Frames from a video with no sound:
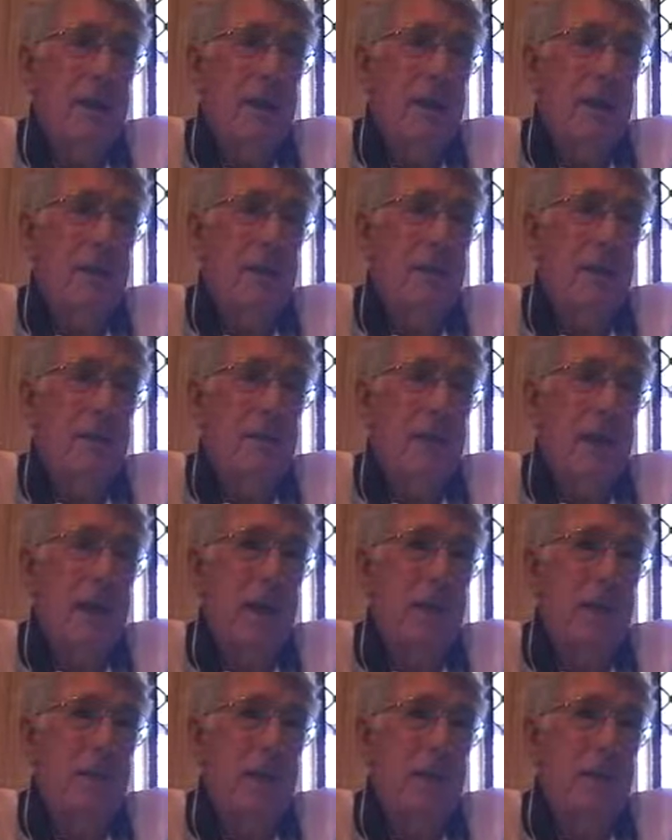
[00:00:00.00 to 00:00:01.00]
do the
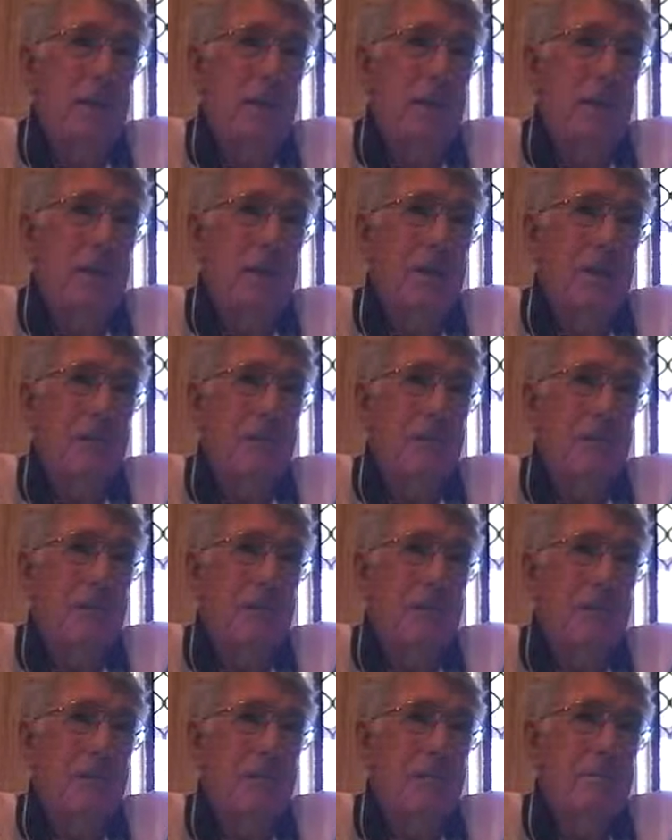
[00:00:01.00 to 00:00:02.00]
palace over in
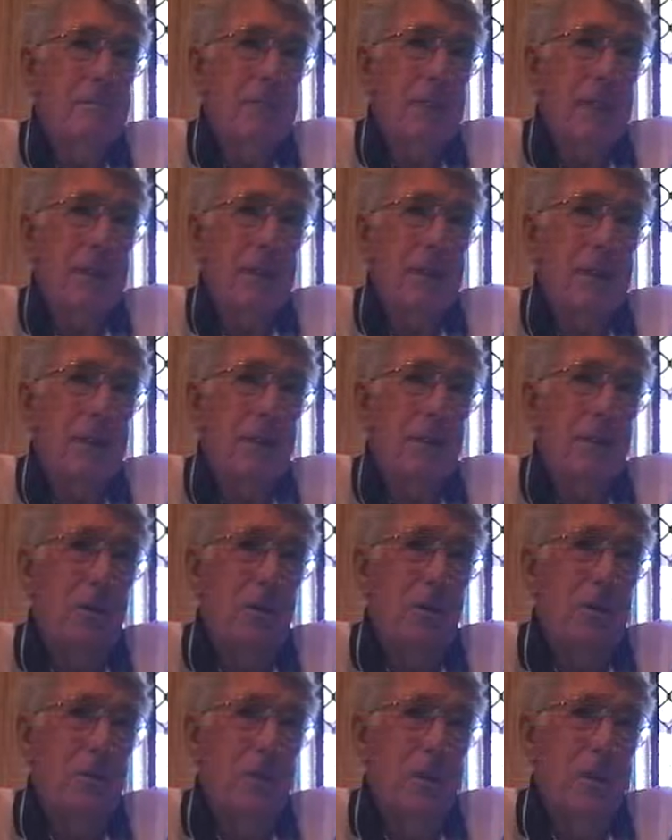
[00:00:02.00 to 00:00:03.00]
Tokyo or
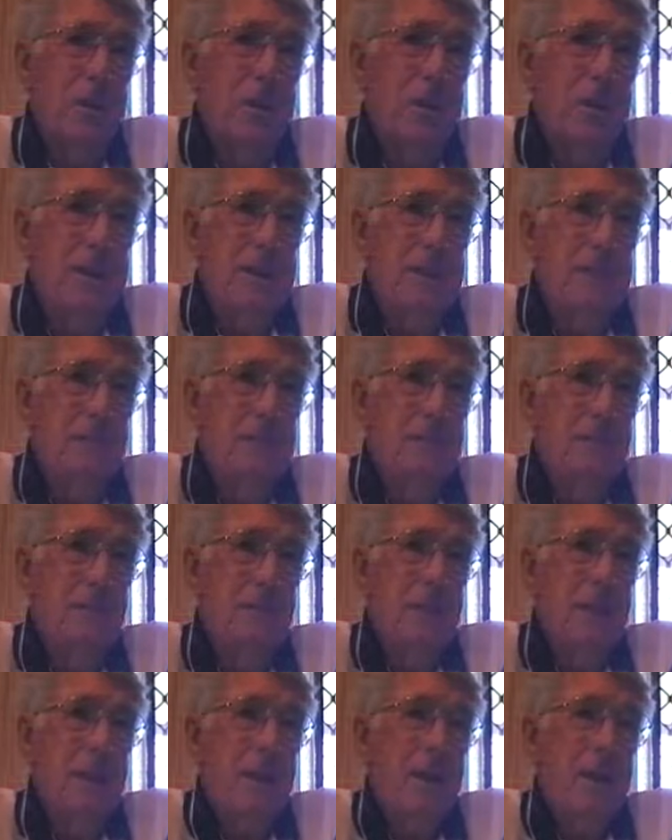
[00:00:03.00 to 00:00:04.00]
wherever it is.
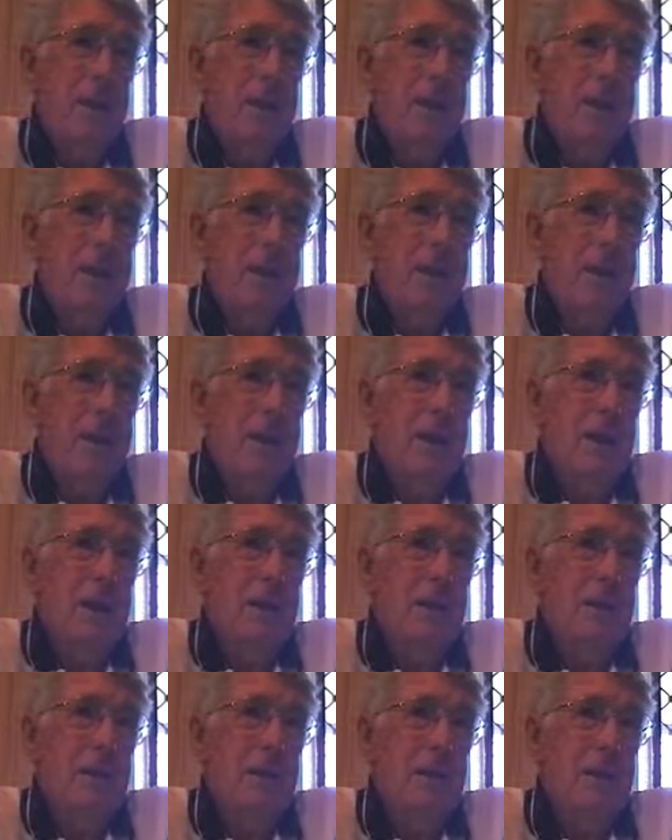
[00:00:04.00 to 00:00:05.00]

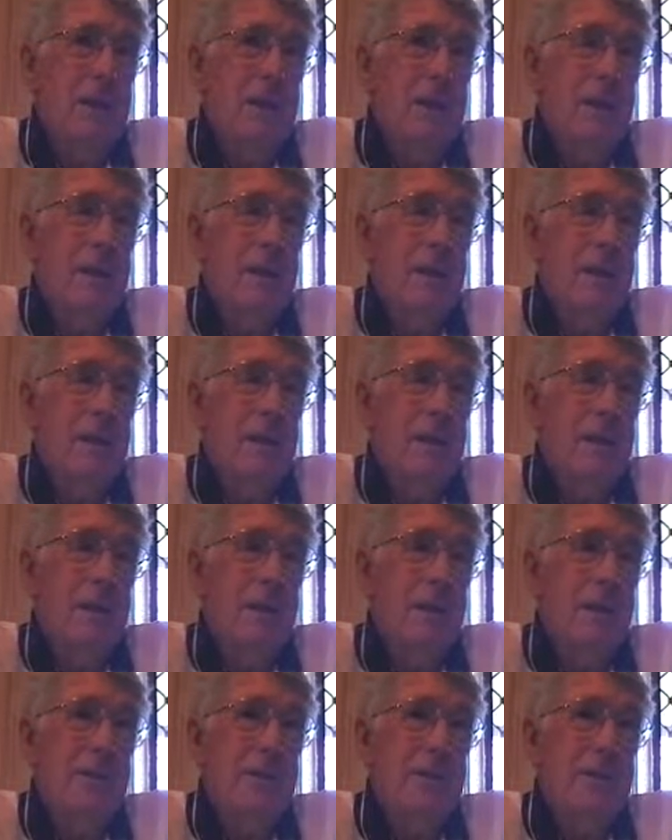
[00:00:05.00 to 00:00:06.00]
And he
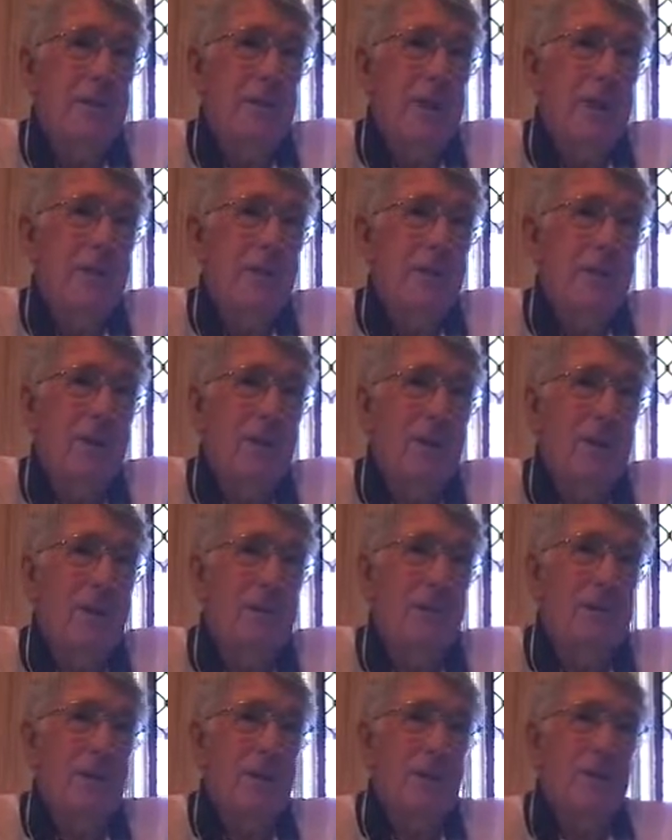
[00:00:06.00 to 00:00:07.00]
said, we'll go for your
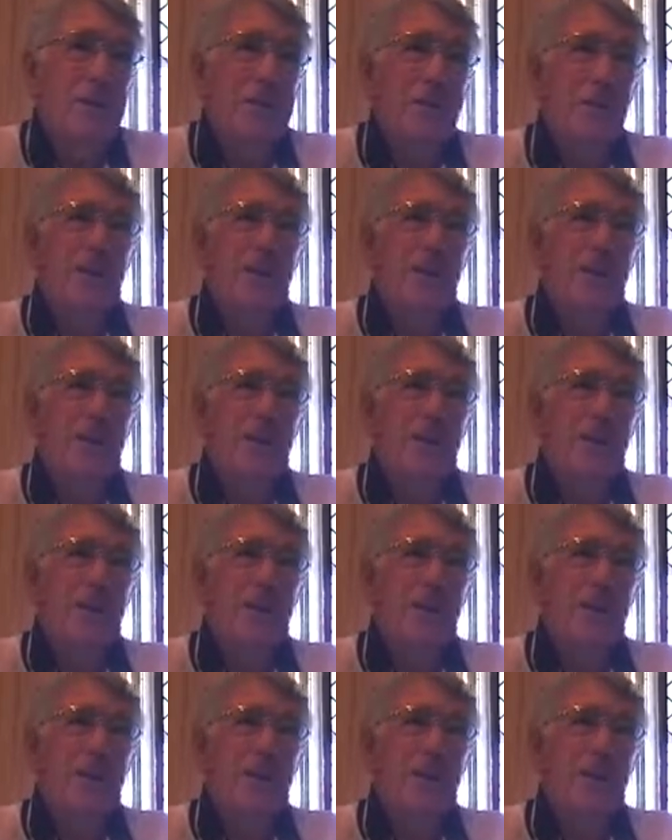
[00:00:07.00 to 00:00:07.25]
life. So he said,